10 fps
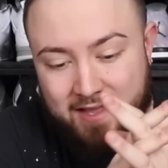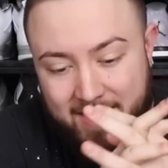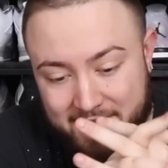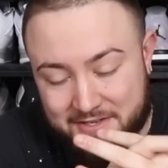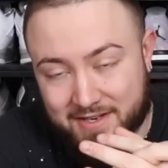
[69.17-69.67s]

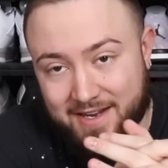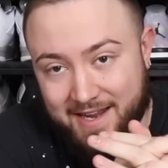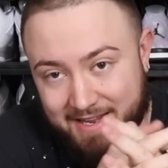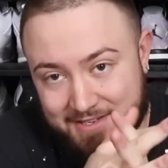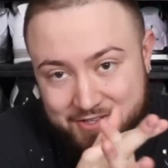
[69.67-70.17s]
Actually, I
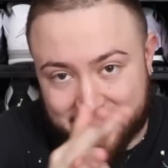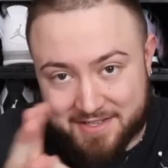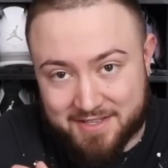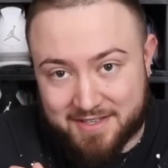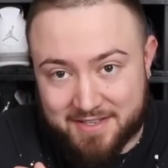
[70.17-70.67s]
had a
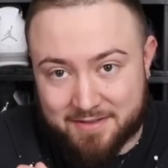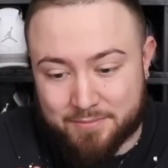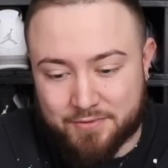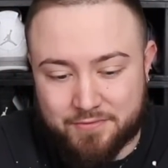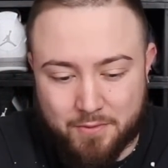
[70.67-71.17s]
chance to get
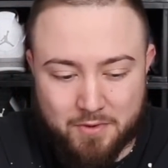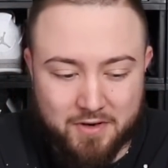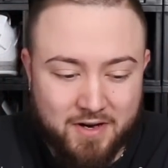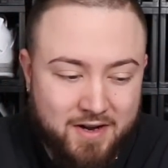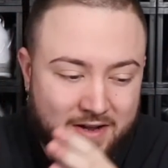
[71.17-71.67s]
it
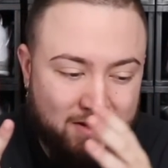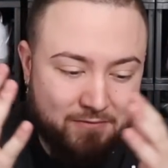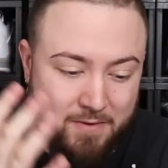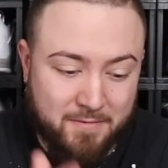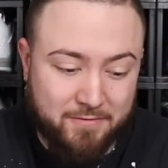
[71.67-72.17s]
before
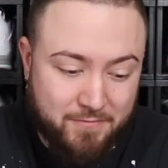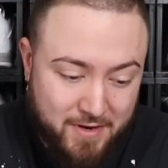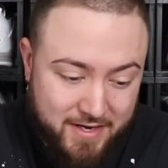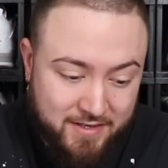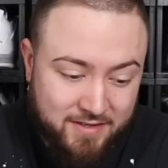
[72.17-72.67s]
from a
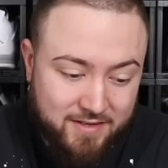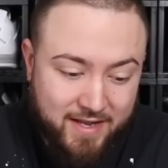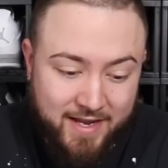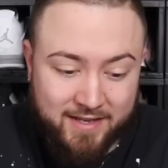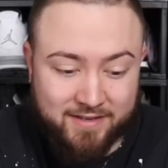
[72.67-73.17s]
friend,
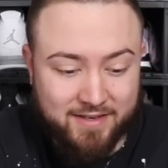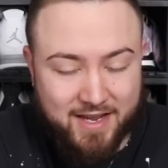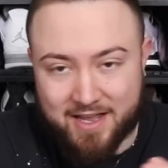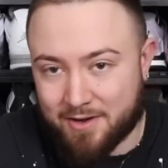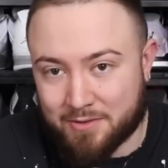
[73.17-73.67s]
and
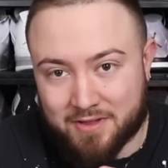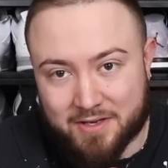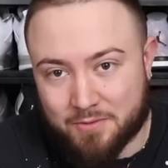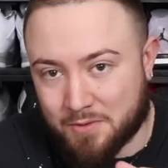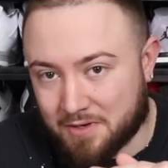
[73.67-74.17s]
he had only
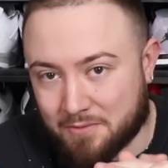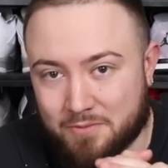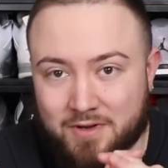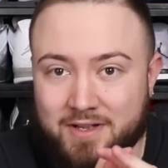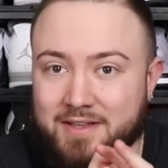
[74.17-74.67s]
like worn it
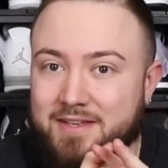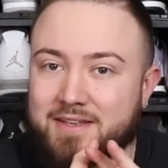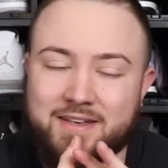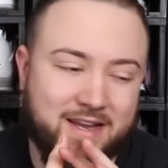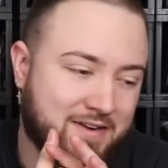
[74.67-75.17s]
once
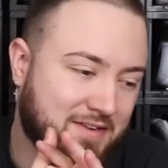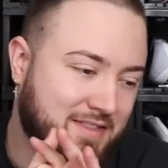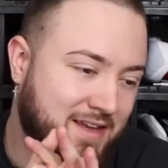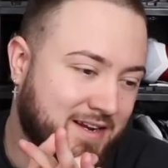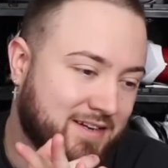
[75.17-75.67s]
and
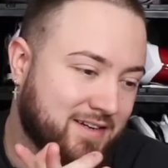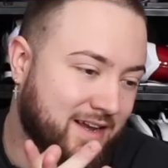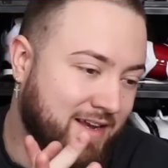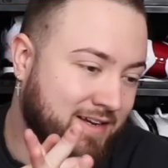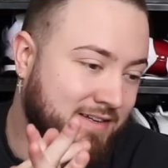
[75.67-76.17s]
everything,
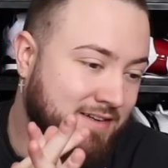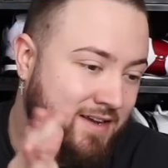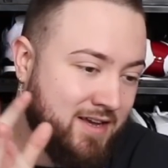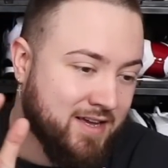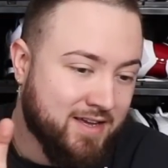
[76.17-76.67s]
and
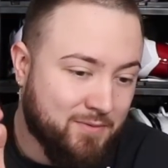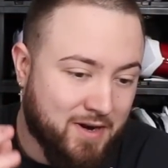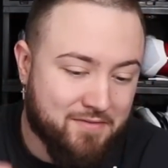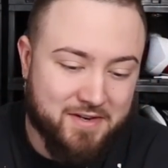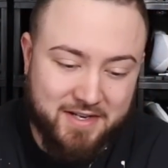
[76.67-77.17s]

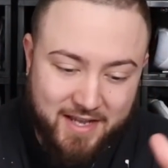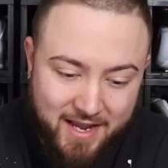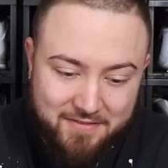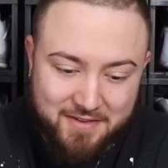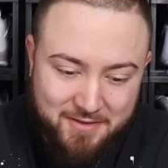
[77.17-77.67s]
whenever he
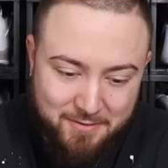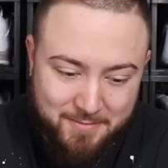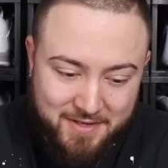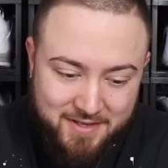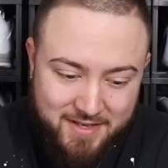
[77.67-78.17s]
gave it to
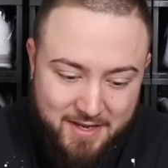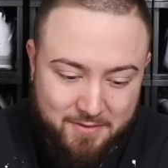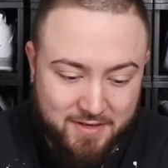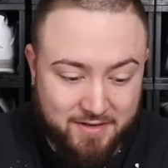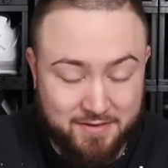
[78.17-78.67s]
me, he
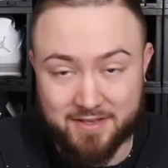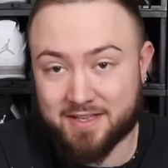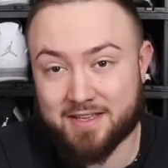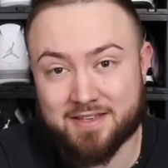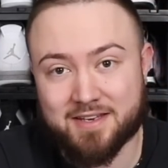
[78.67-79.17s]
was like,
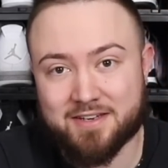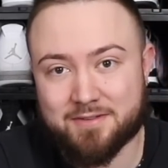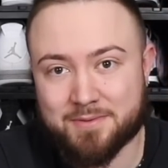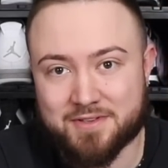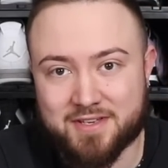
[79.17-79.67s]
he said, it's
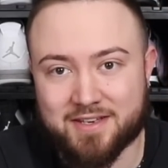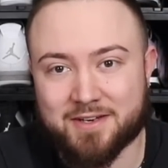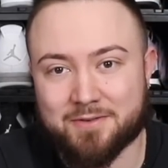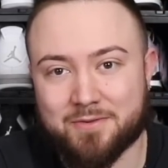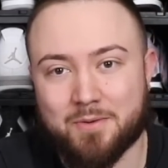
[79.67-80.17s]
just been sitting
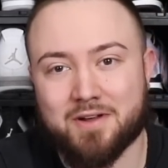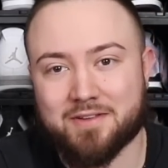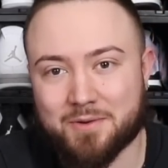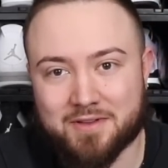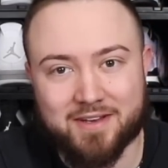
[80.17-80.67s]
here for a while.
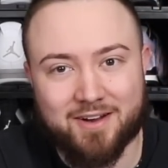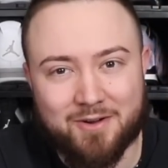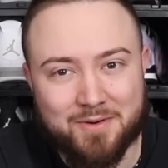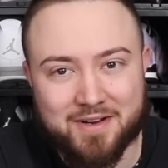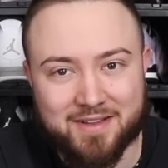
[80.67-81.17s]
There was like
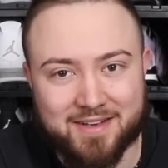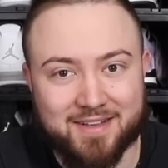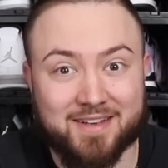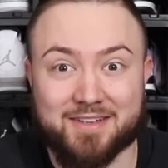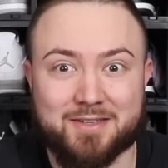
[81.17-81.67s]
already like
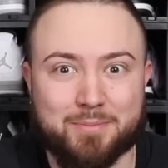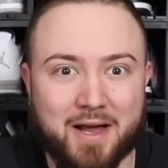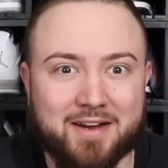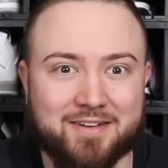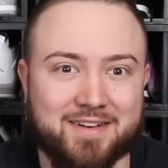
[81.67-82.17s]
a
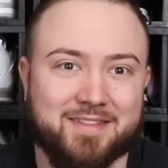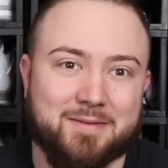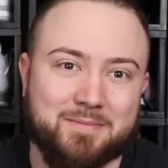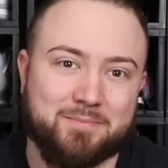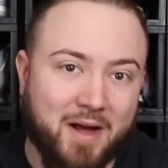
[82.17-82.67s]
spider in
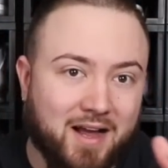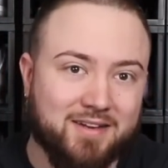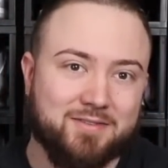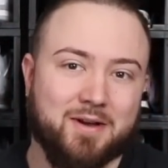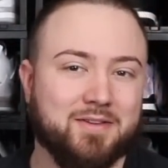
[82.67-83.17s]
the
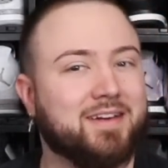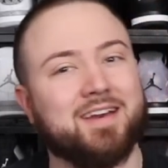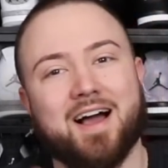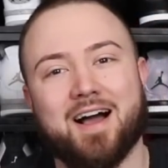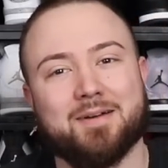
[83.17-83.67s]
box. So I was like,
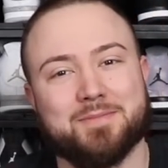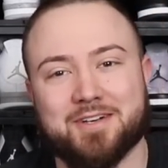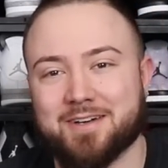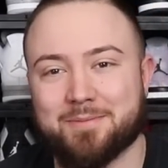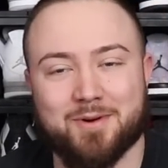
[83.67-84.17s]
nah, I'm
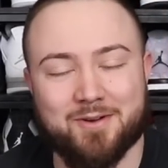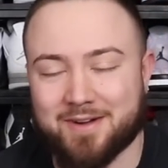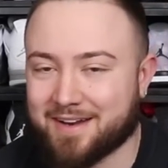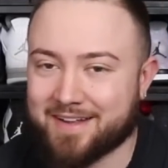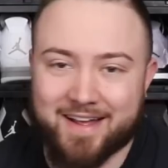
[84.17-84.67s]
good, bro.
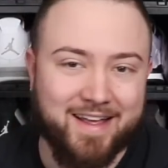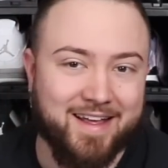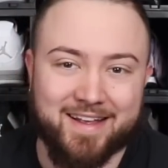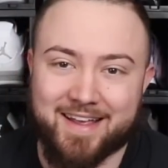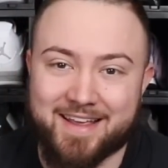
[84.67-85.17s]

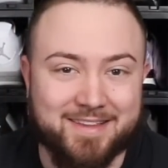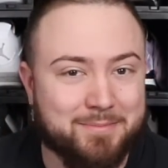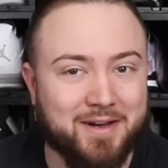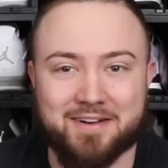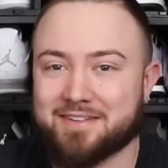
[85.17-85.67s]
I hate
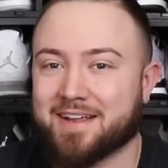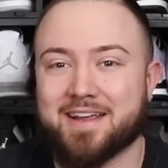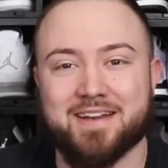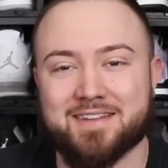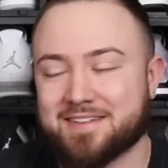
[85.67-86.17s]
spiders. I
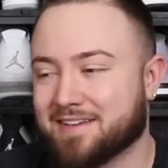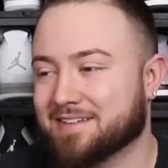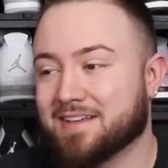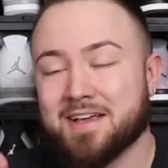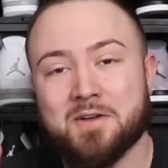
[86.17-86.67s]
hate
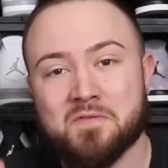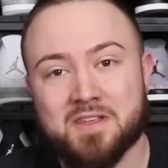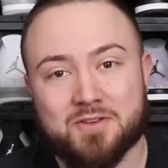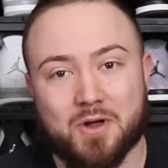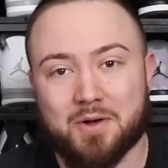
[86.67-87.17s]
insects.
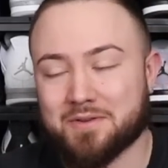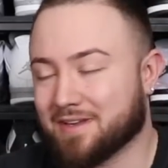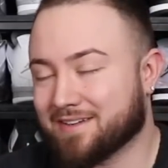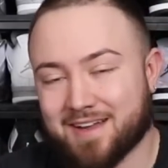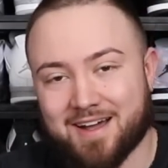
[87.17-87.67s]
So I was
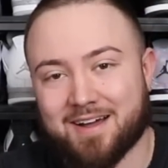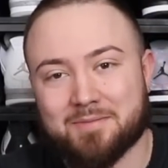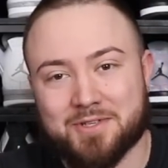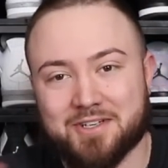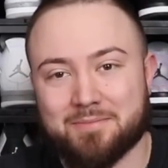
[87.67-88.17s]
like, nah,
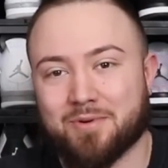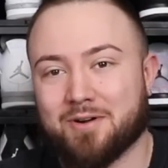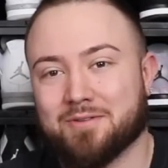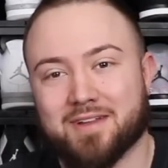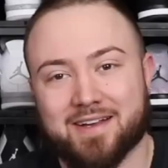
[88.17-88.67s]
I'm good,
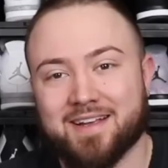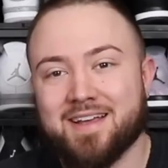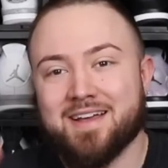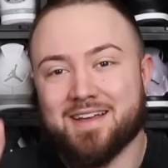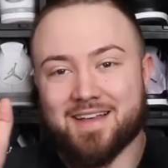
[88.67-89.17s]
bro. Like
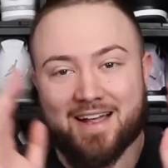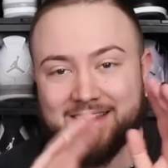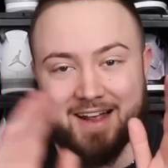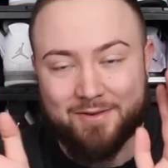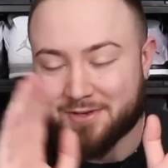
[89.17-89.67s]
I
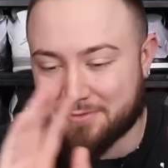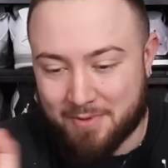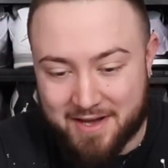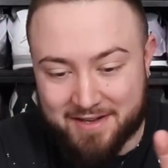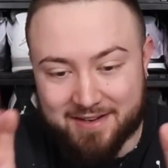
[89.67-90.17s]
said, I'll just
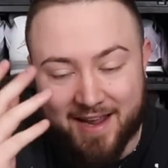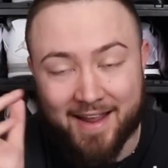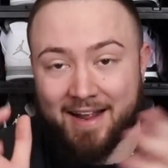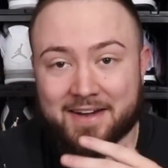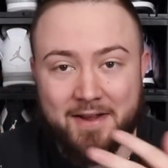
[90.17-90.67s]
wait.
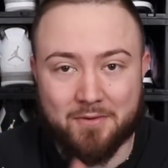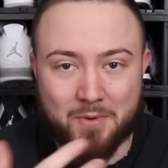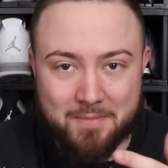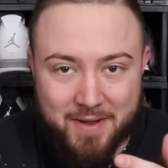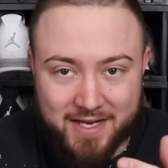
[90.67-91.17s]
And I never
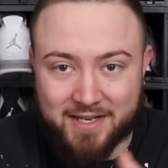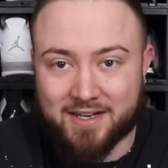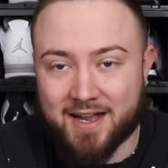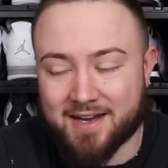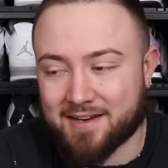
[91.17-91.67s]
went back and
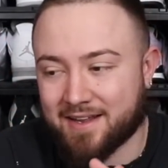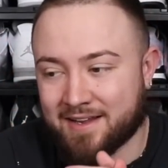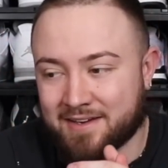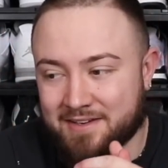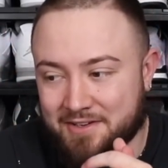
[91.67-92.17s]
got it.
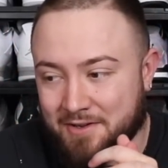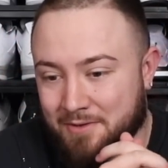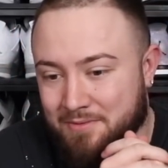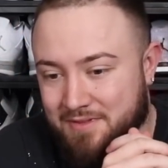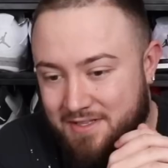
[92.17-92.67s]
And you
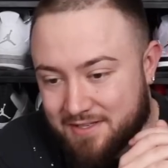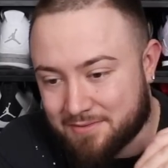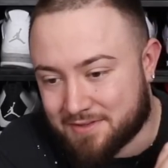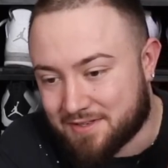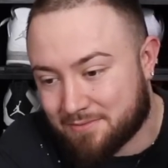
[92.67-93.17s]
know, this
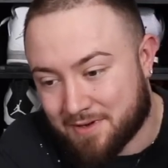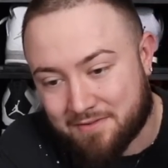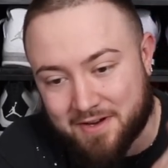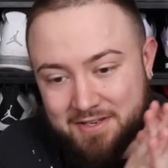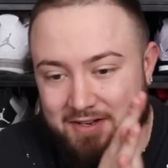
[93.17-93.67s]
was
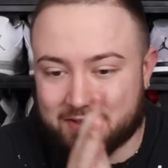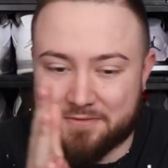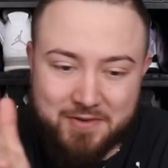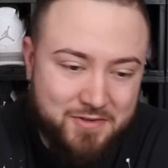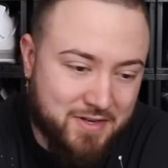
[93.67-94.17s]
whenever I saw the
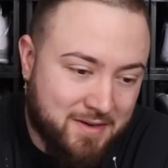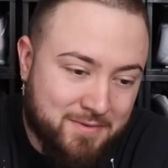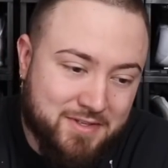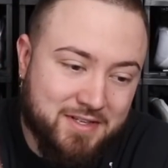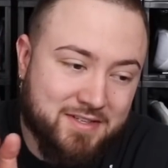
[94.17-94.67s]
official
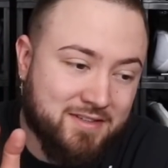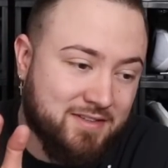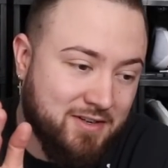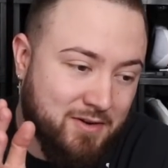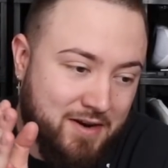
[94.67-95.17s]
images
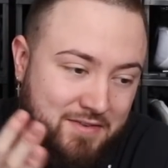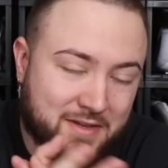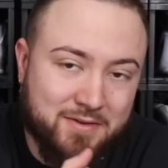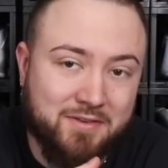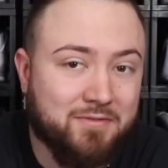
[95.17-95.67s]
and you know,
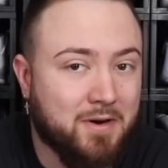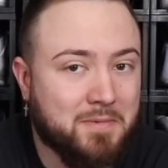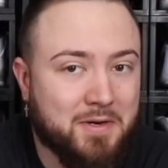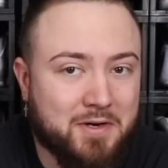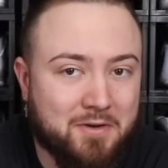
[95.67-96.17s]
everything was
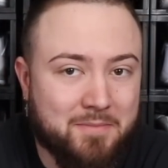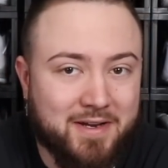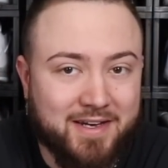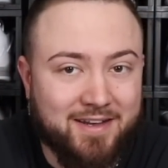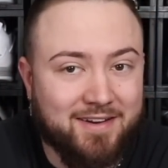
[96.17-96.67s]
confirmed they were coming
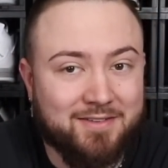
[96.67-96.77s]
back out.